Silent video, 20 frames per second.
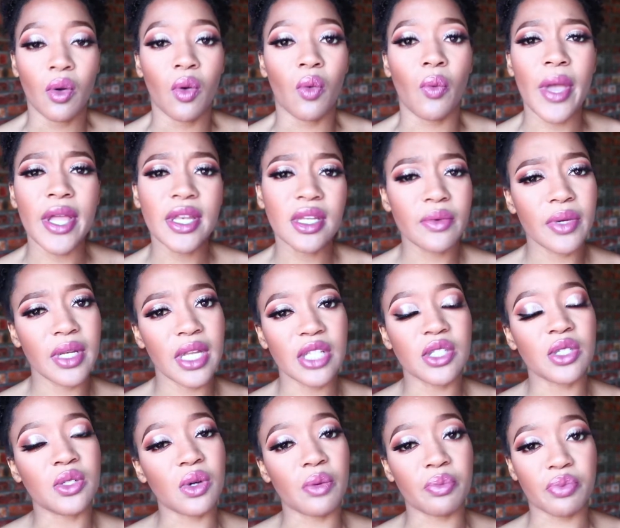When do we need
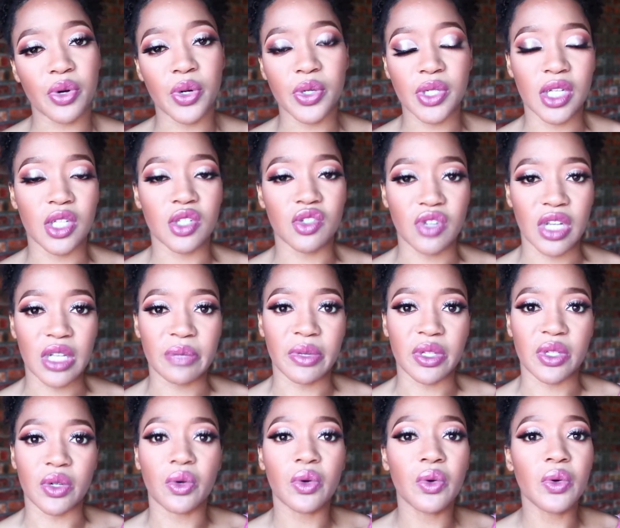to do a protein
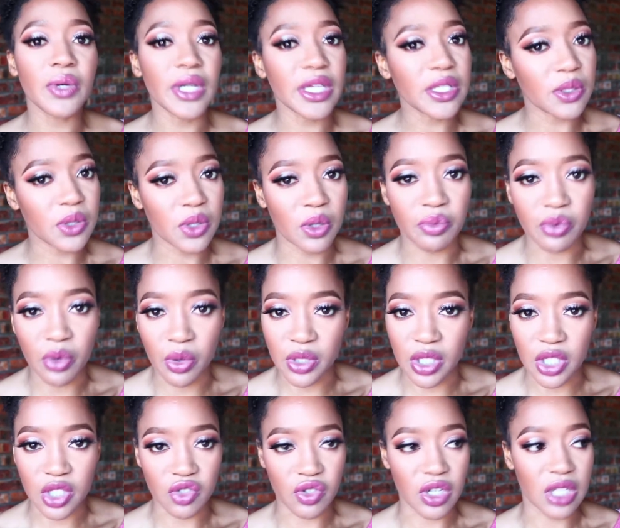treatment? Who needs to do a
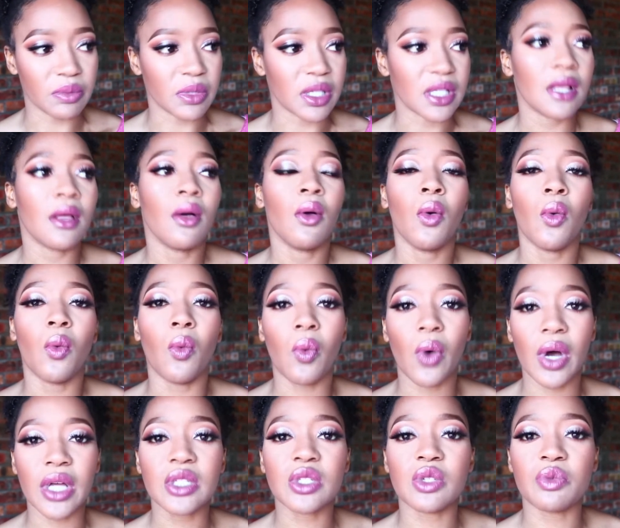protein treatment?
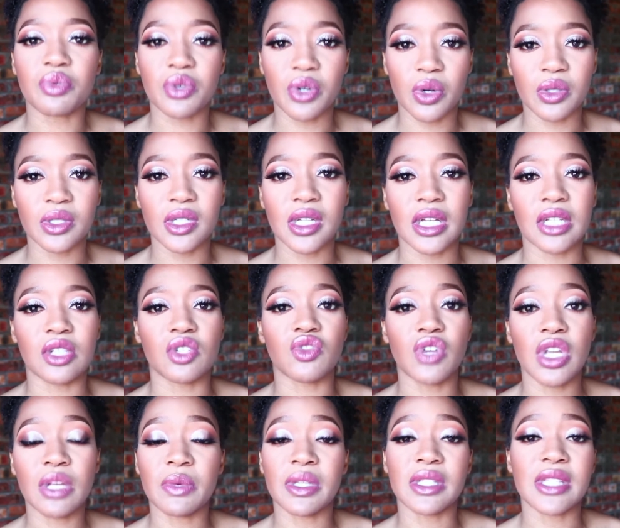What do protein
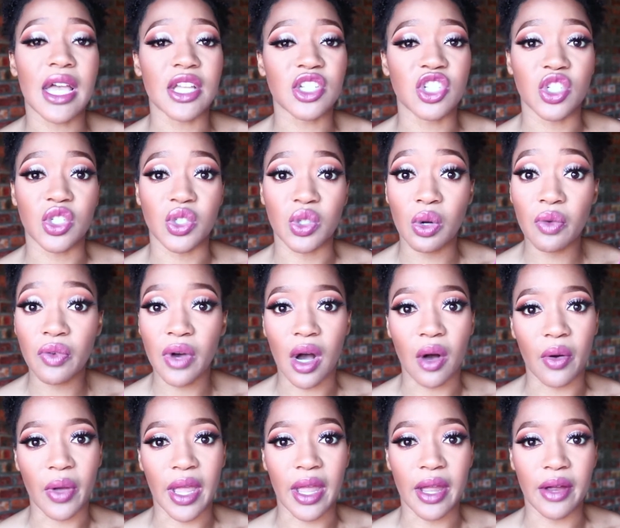treatments actually do for
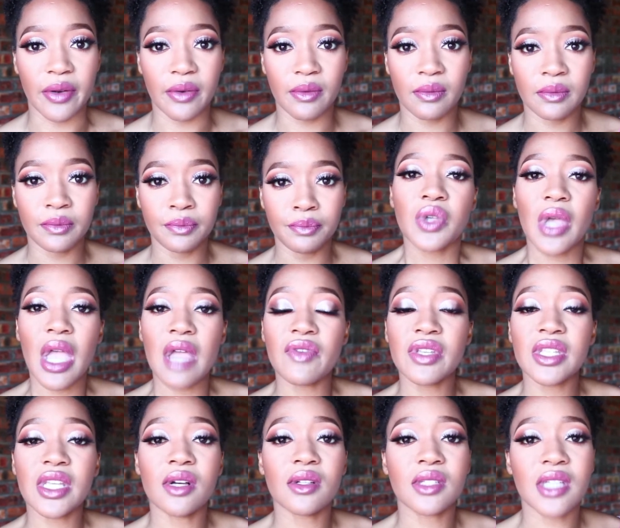our hair? So
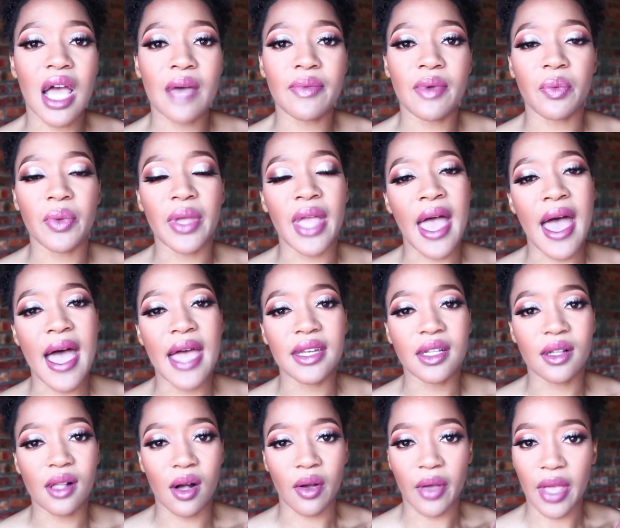every single time that we
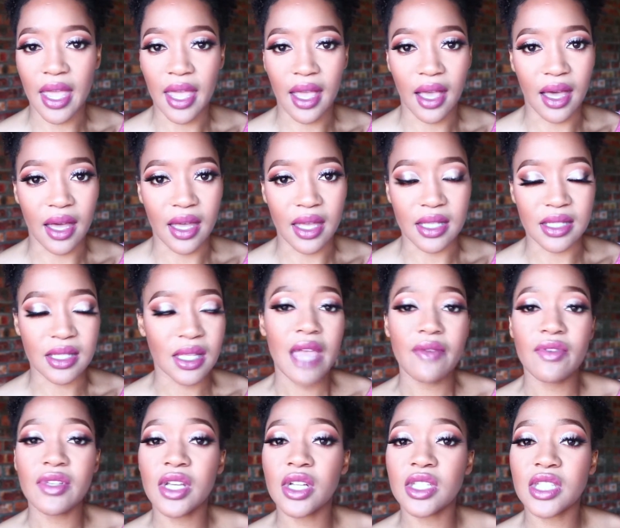handle our hair, guys,
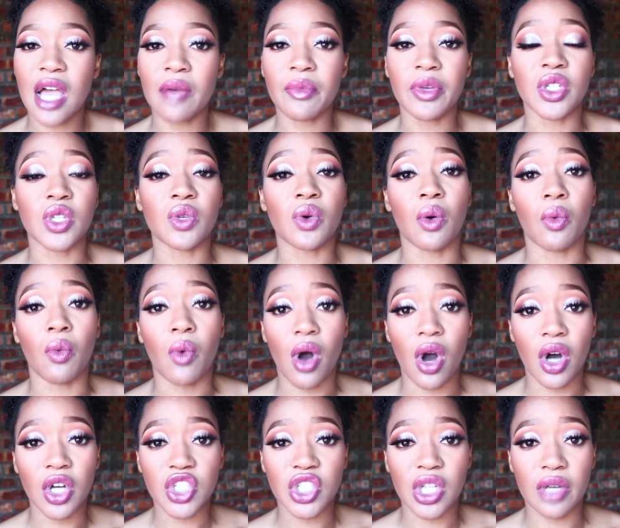every single time we do a
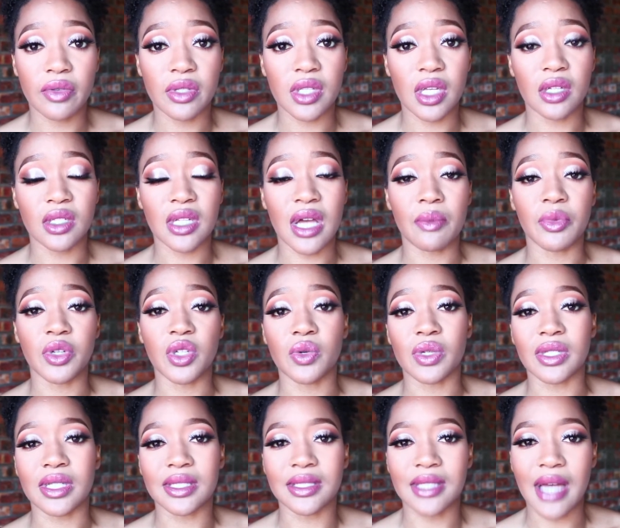wash, every single time we do
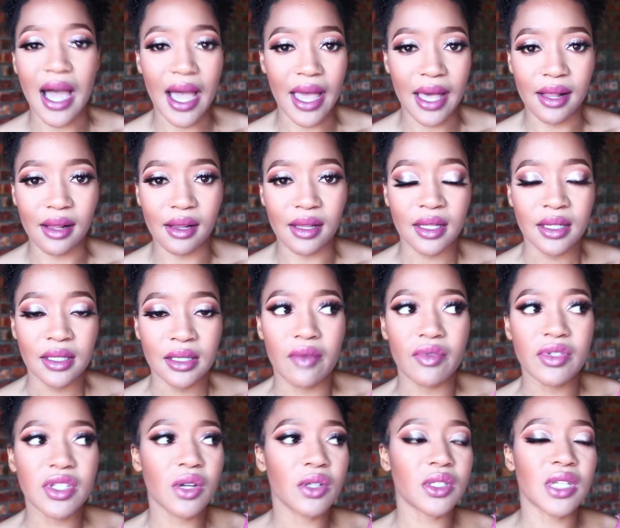a style,
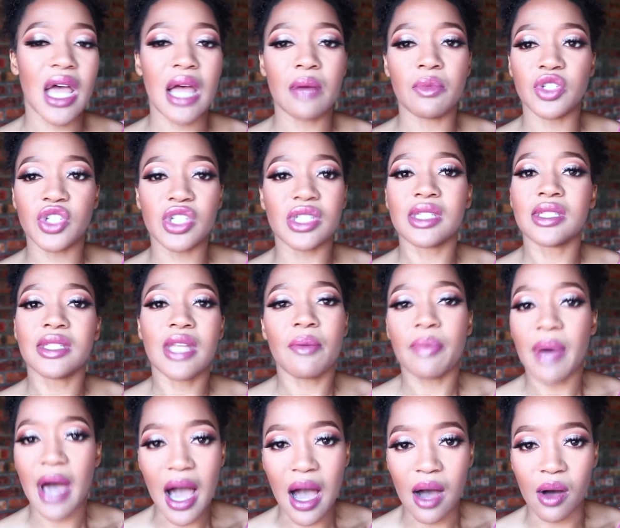every single time we just
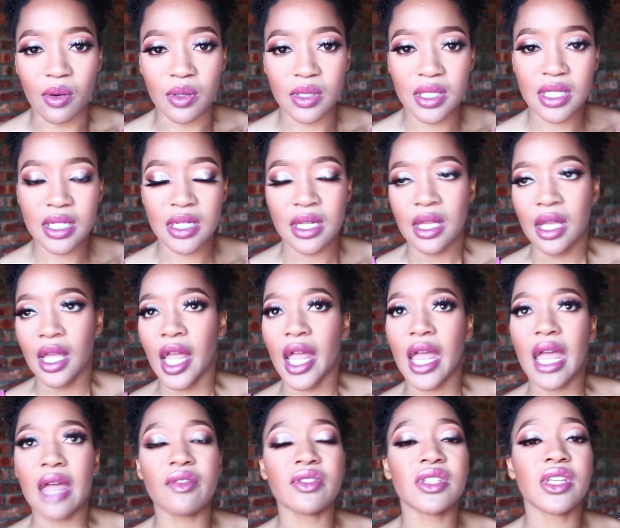step out,
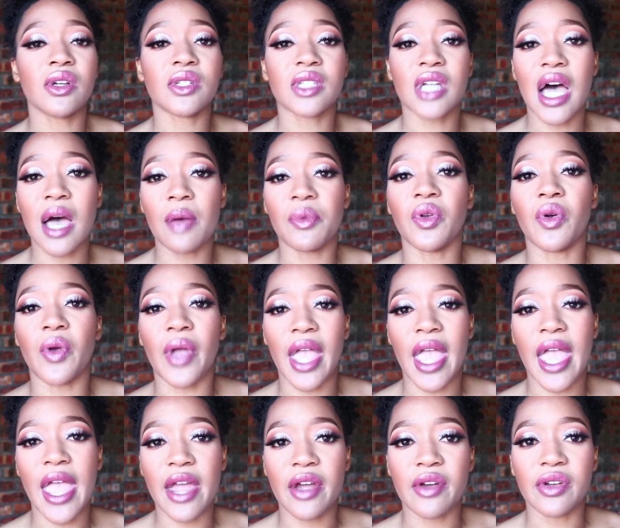every single time your
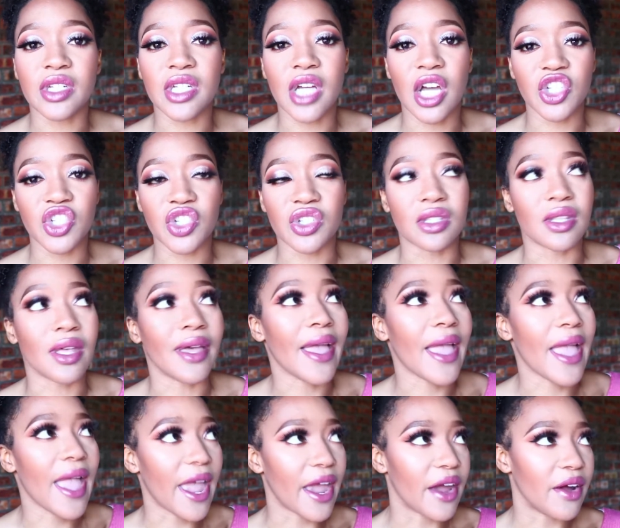hair touches
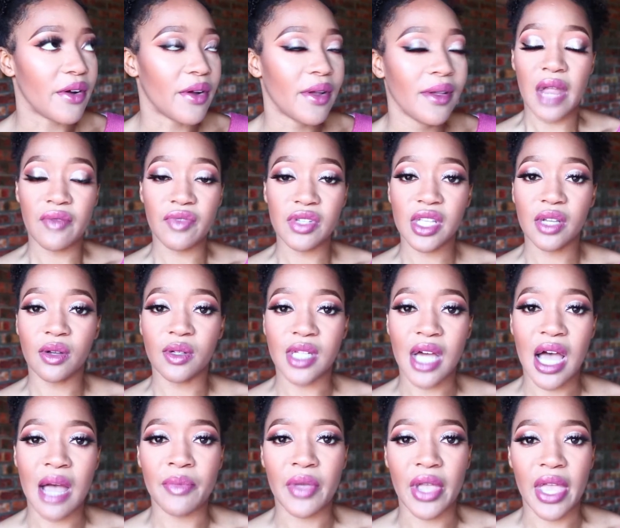the air, every single
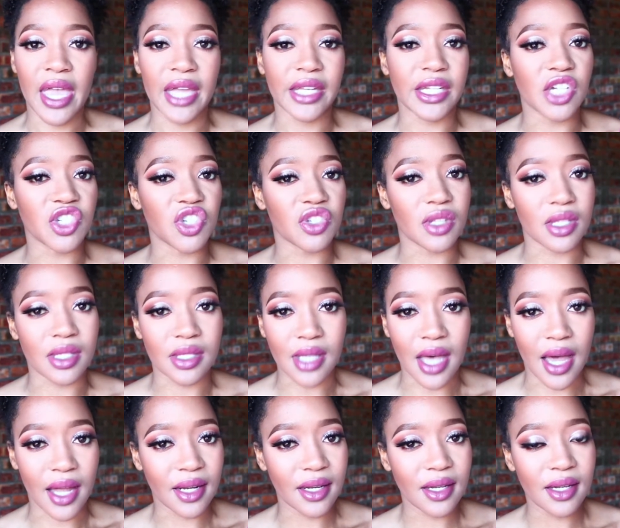time your hair touches the
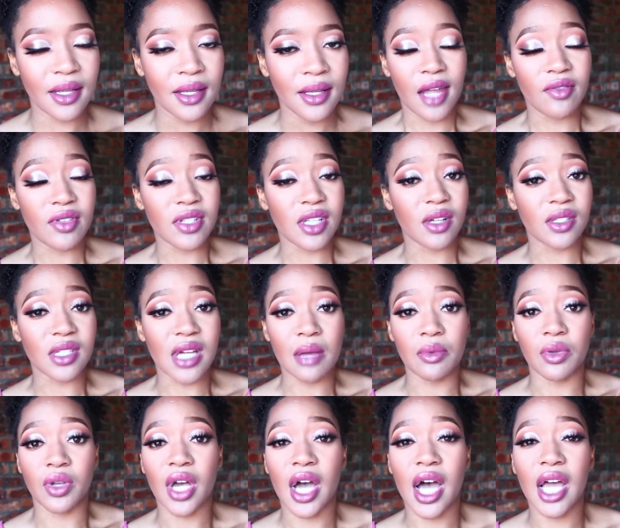sun, every single
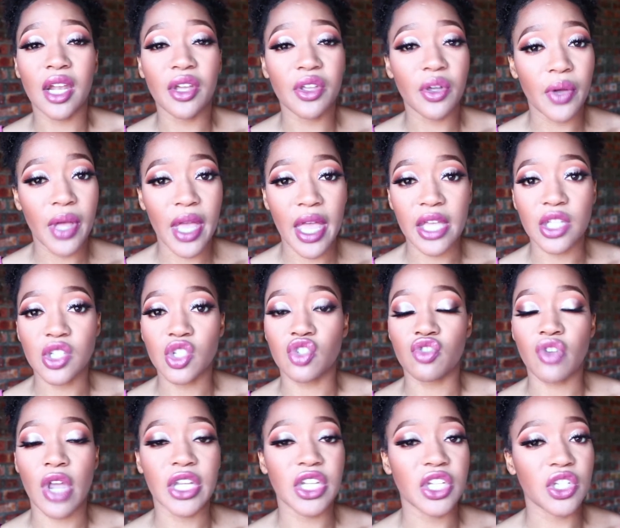time you color your hair,
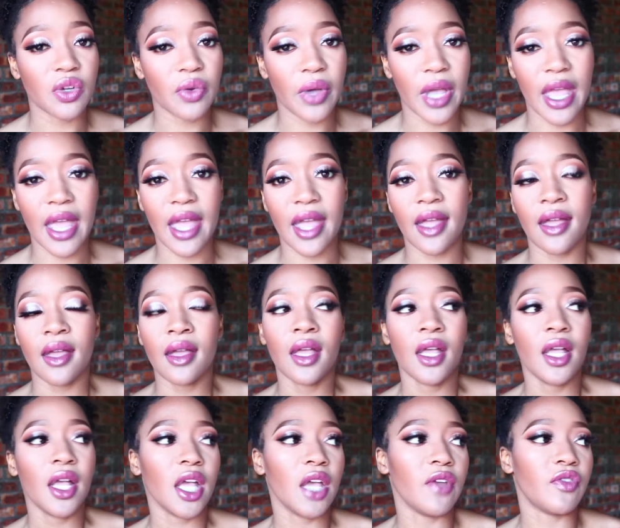straighten your hair,
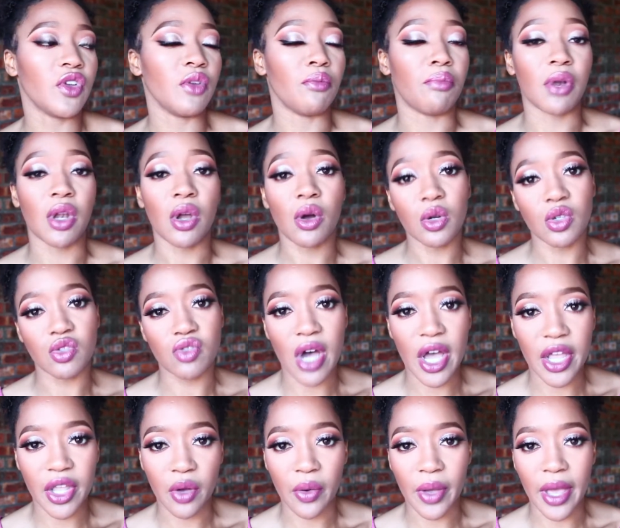if you blow
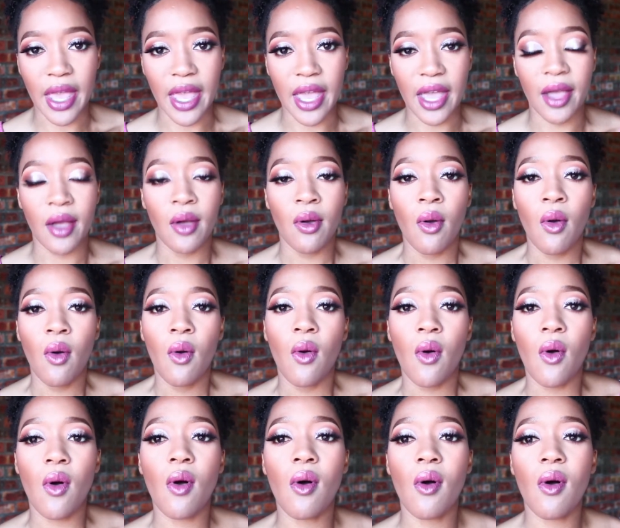dry your hair,
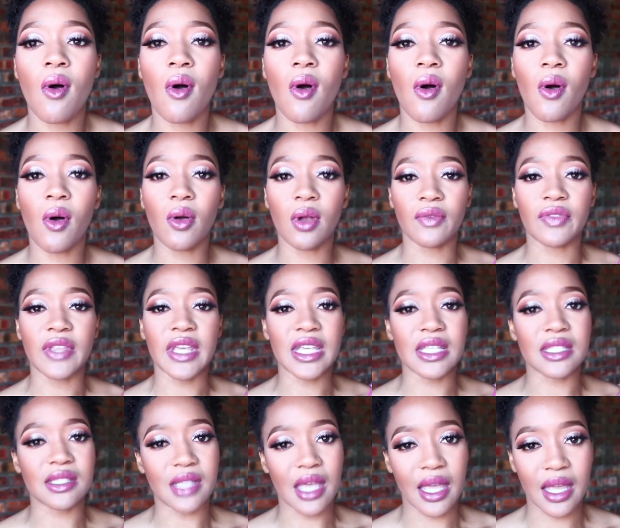all of
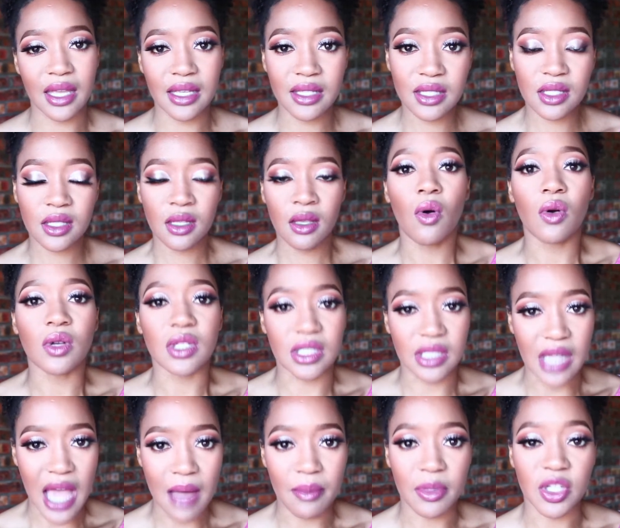these things cause
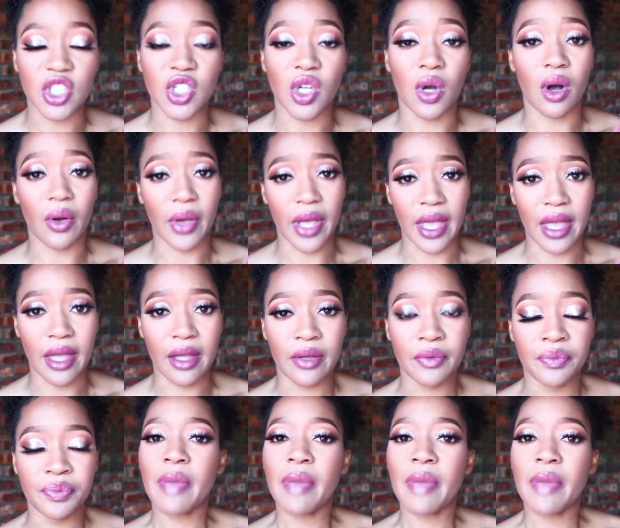damage to our hair.